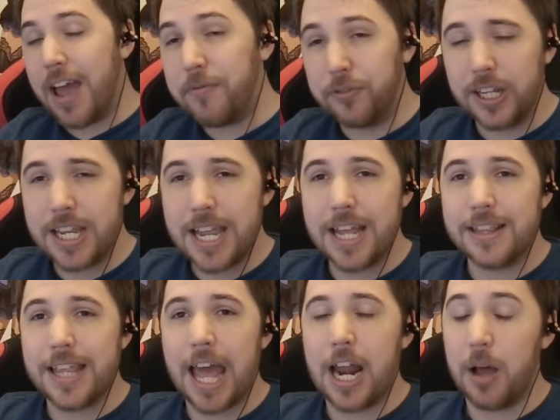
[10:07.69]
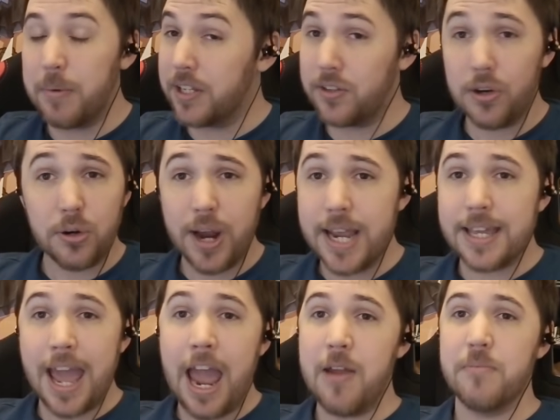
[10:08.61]
Definitely hit that up. It's a
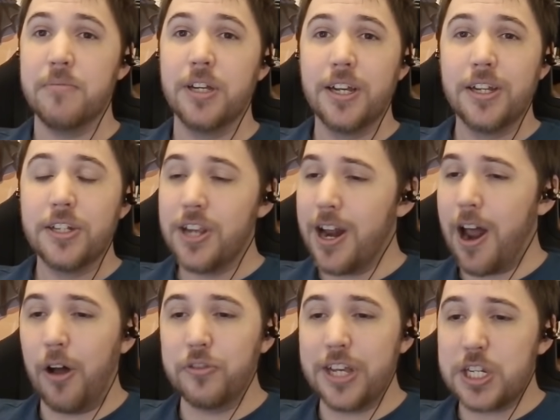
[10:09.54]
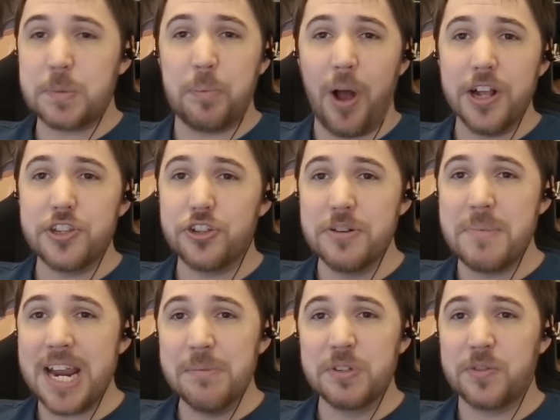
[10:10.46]
great game. You know, they
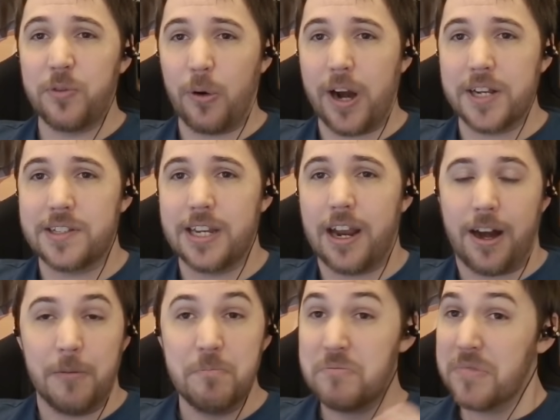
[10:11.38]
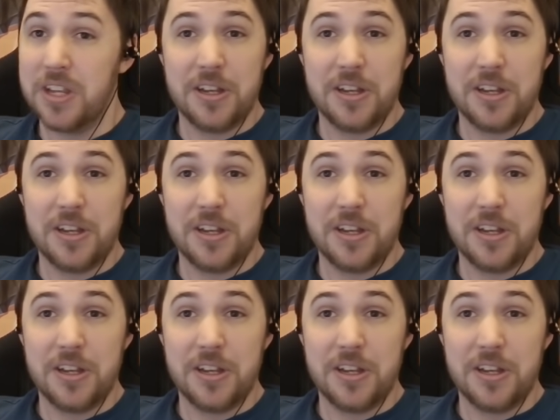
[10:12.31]
sponsored memes for us here.